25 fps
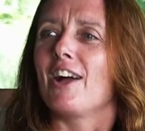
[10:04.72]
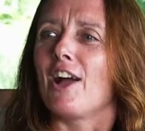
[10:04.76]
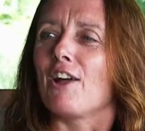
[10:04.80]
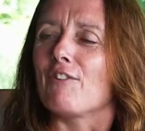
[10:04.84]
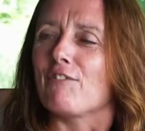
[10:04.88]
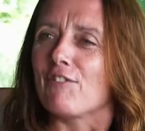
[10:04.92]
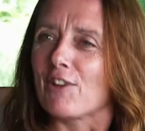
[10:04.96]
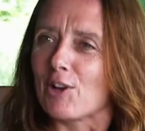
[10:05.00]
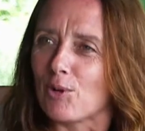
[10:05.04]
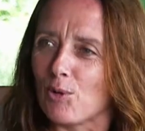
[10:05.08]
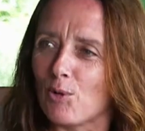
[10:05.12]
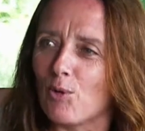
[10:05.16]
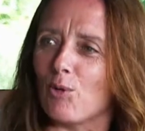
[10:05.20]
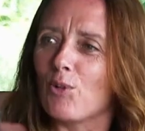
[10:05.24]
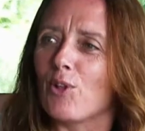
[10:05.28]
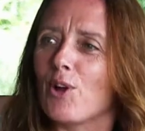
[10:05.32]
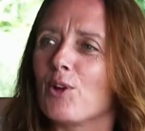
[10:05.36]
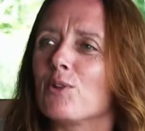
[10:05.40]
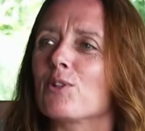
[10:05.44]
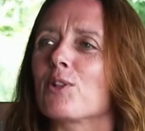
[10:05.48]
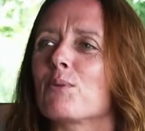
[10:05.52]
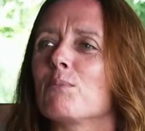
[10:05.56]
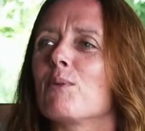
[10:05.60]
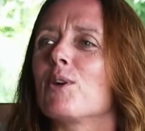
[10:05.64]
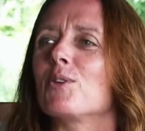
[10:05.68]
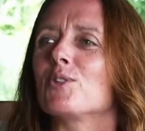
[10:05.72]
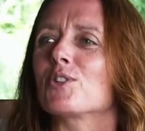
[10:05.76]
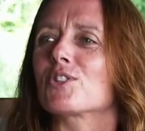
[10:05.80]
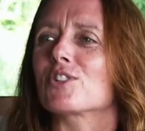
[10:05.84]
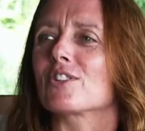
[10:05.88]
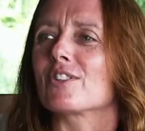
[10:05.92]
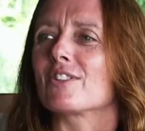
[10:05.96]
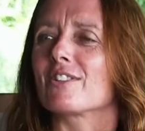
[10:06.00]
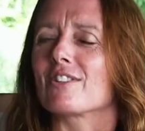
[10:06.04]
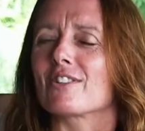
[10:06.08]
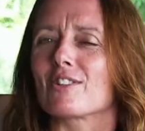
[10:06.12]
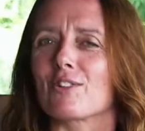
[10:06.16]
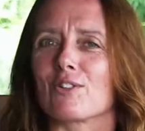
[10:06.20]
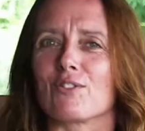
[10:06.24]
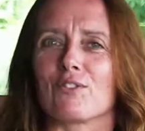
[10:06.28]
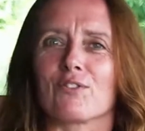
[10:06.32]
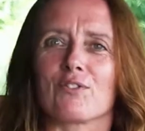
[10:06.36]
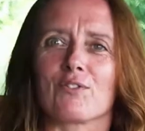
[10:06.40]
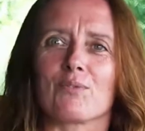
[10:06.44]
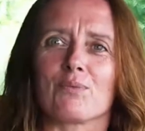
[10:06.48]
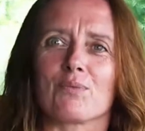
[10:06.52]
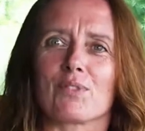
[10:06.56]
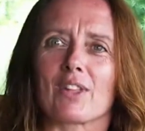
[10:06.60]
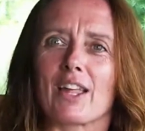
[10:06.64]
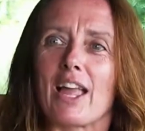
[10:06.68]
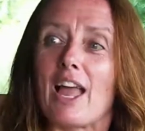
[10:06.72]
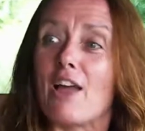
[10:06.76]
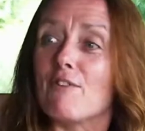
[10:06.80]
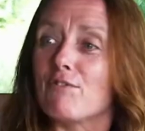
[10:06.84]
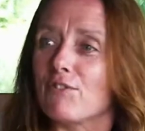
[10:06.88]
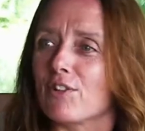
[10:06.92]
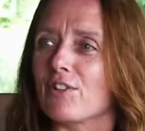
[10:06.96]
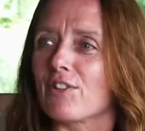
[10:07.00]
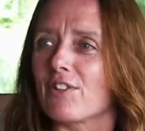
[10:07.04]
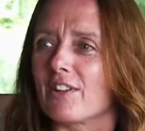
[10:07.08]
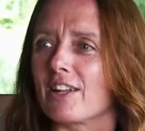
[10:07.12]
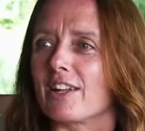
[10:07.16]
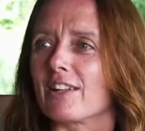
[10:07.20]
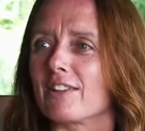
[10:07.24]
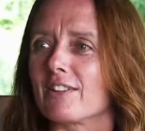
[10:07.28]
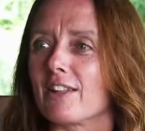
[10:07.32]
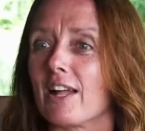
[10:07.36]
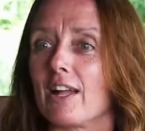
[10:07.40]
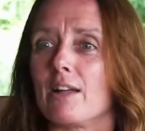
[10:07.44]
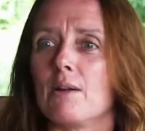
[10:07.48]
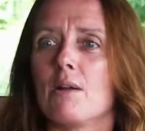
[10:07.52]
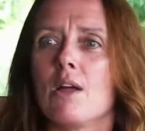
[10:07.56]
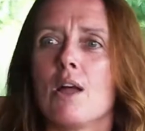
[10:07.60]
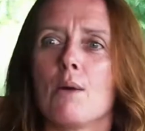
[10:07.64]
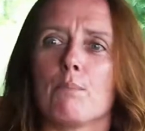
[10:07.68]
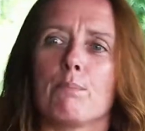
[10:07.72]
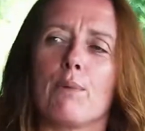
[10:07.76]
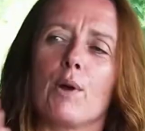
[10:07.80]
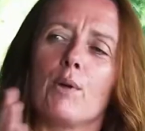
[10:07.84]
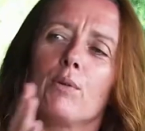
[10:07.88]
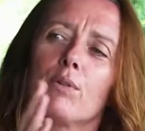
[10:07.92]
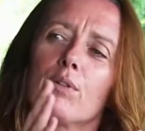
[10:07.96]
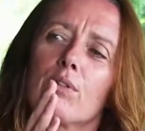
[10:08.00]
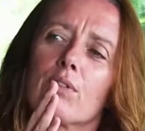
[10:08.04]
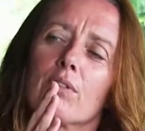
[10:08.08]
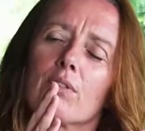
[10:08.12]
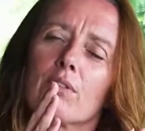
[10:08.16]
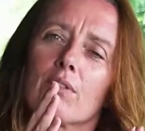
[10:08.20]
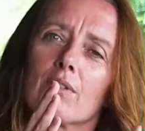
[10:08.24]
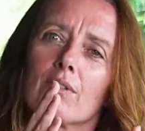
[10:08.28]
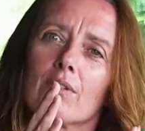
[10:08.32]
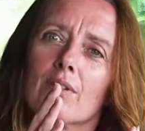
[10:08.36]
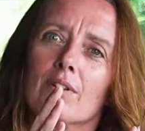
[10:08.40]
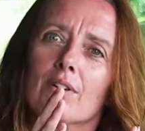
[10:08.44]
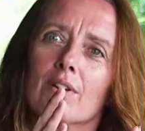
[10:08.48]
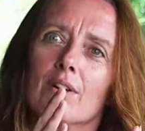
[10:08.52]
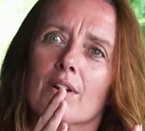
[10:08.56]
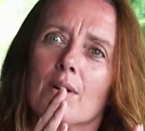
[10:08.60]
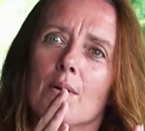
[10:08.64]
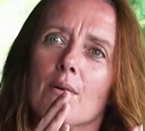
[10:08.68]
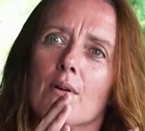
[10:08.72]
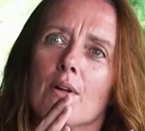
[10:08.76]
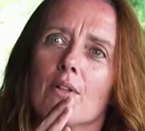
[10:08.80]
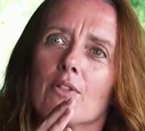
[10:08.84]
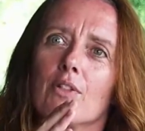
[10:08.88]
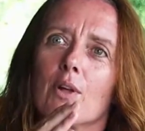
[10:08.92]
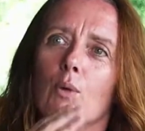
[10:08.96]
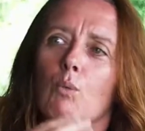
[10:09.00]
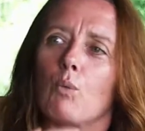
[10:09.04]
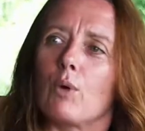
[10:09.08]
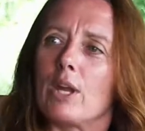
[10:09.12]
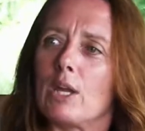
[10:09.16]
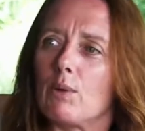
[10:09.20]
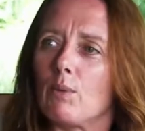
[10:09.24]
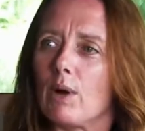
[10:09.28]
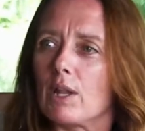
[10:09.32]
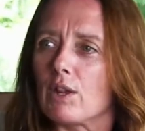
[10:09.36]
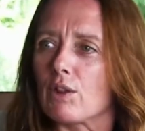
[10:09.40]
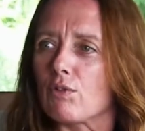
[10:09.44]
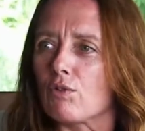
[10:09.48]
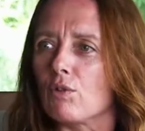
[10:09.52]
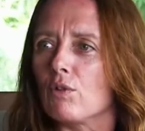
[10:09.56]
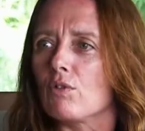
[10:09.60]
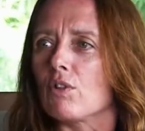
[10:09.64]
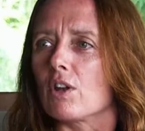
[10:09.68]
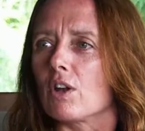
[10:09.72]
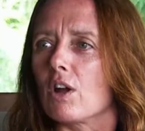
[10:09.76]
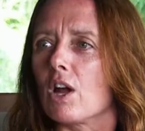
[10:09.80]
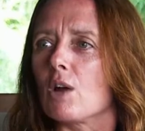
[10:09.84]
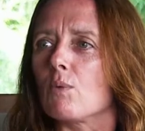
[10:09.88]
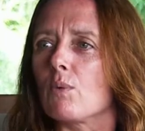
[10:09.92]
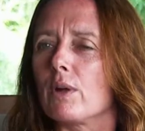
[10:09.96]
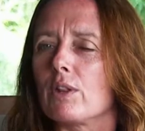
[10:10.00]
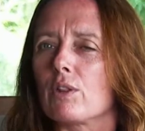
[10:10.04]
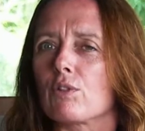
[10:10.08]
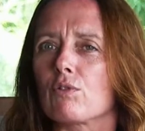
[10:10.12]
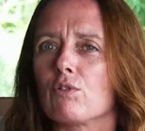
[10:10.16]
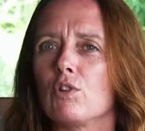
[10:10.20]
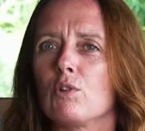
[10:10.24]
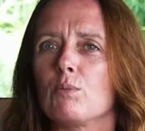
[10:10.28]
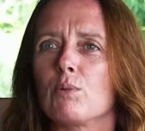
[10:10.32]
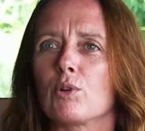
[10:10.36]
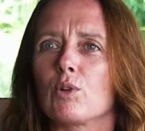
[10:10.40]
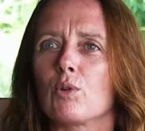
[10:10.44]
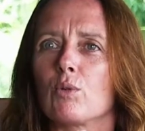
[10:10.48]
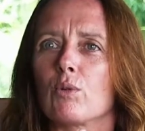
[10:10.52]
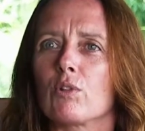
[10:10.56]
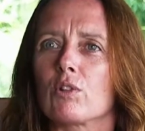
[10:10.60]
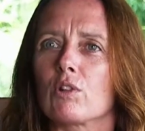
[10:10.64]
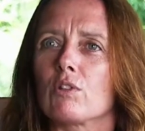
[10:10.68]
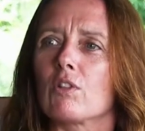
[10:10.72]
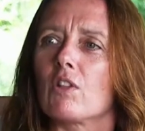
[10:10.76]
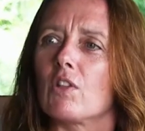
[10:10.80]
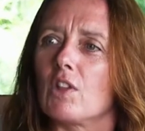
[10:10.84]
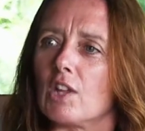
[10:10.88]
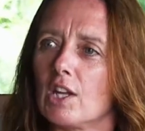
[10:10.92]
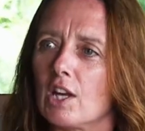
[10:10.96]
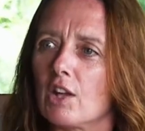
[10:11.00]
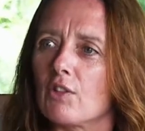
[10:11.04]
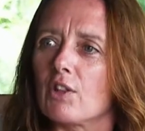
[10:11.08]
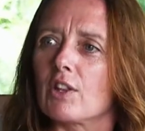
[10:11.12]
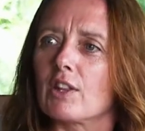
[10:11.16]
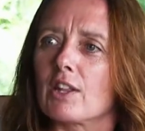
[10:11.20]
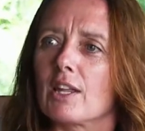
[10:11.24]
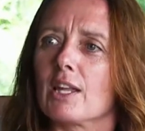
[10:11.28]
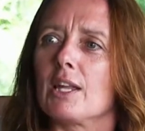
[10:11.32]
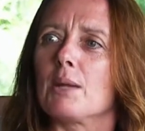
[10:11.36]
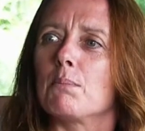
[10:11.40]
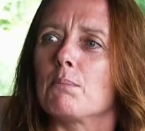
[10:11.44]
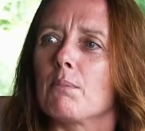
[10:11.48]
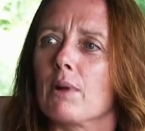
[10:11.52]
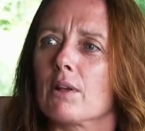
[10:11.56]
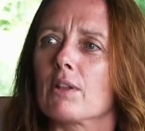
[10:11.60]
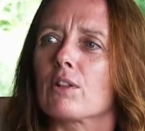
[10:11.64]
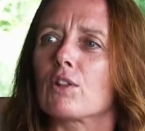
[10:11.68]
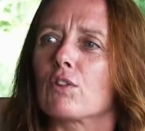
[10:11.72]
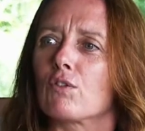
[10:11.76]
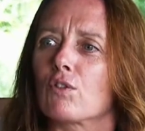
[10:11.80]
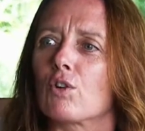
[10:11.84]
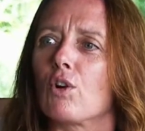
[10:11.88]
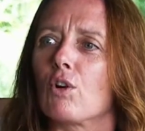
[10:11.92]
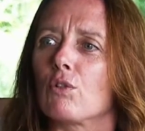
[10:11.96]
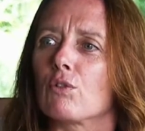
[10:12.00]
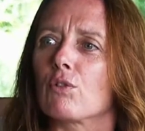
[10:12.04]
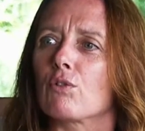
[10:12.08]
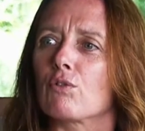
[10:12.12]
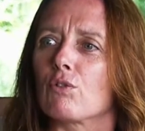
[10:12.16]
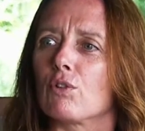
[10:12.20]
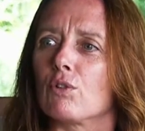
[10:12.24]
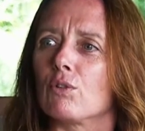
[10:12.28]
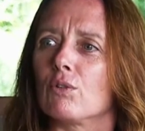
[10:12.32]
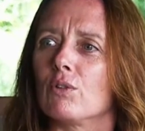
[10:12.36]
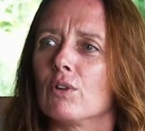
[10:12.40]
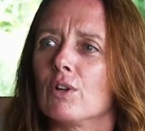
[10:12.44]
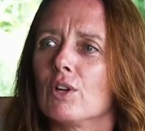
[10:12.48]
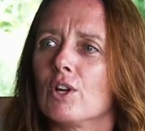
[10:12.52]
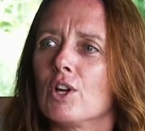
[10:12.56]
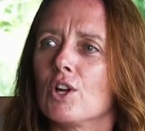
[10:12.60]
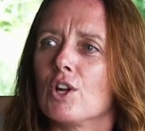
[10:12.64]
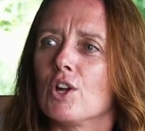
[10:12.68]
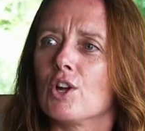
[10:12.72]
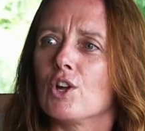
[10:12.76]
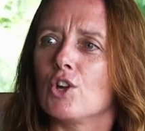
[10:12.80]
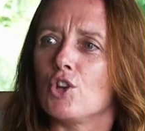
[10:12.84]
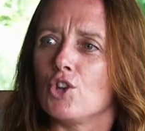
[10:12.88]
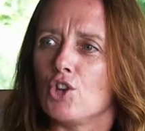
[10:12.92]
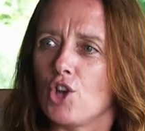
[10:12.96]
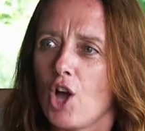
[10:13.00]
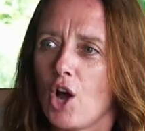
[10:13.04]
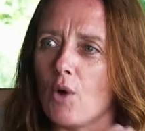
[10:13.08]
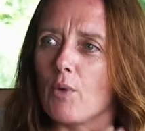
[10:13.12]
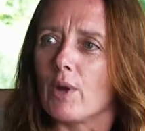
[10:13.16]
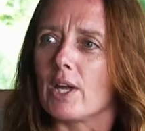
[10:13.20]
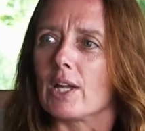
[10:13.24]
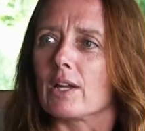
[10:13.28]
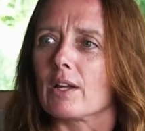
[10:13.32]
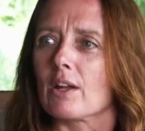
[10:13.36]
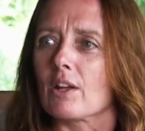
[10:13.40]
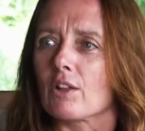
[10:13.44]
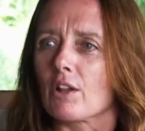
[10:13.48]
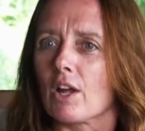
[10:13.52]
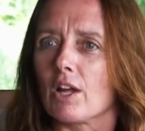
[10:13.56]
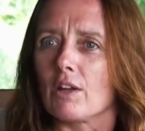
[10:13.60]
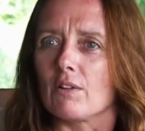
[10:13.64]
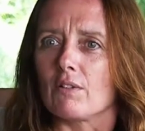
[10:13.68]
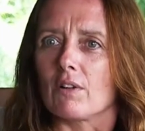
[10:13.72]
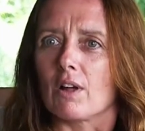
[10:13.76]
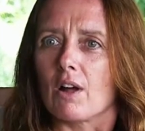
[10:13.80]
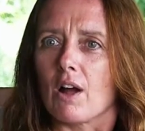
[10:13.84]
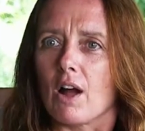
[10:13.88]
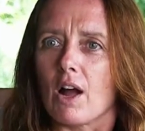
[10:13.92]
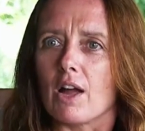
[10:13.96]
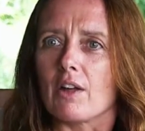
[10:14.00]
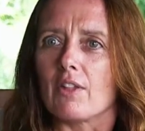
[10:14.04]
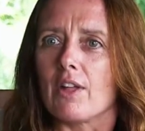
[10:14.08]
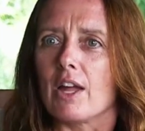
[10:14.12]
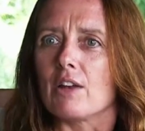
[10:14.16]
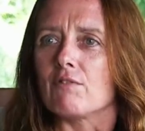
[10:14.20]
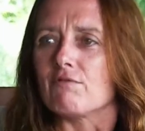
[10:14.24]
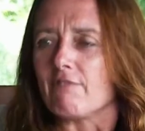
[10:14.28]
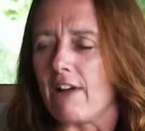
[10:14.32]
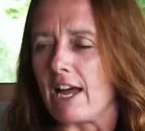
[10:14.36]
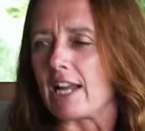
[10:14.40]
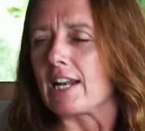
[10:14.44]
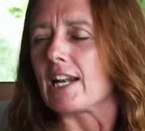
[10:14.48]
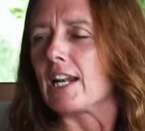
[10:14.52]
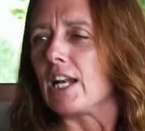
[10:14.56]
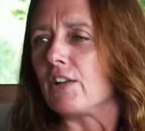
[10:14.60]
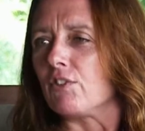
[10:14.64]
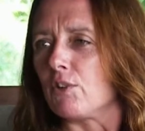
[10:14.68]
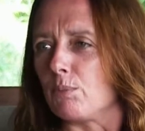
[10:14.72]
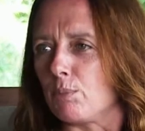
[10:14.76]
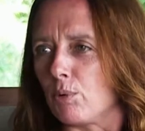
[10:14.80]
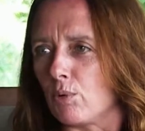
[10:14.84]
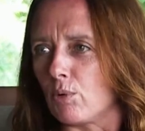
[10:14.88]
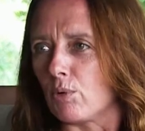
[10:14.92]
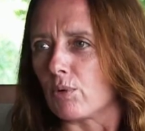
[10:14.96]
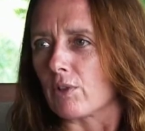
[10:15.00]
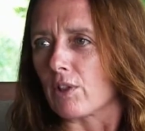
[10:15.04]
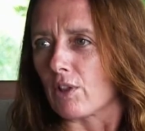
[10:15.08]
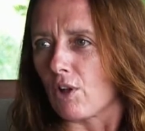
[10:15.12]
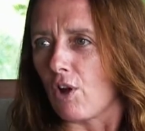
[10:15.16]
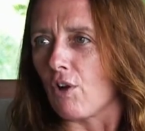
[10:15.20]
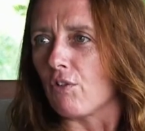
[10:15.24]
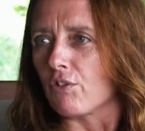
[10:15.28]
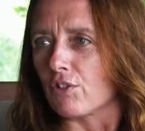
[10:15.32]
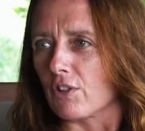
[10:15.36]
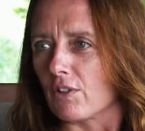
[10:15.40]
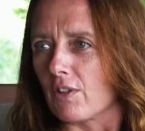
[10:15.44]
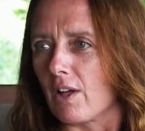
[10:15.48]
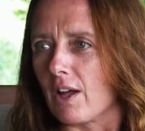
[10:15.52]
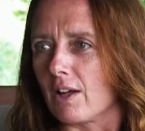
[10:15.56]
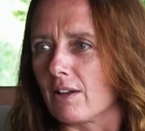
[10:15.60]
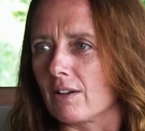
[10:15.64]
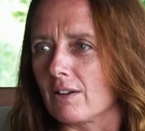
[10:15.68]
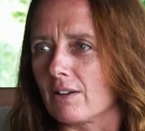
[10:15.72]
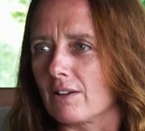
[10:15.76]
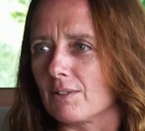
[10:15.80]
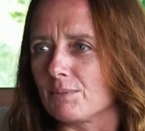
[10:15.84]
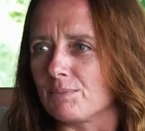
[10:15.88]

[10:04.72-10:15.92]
I feel all those emotions of everything that both that we went through, that I went through, but also that the other team must have gone through, knowing, because I then ran liverboards after that.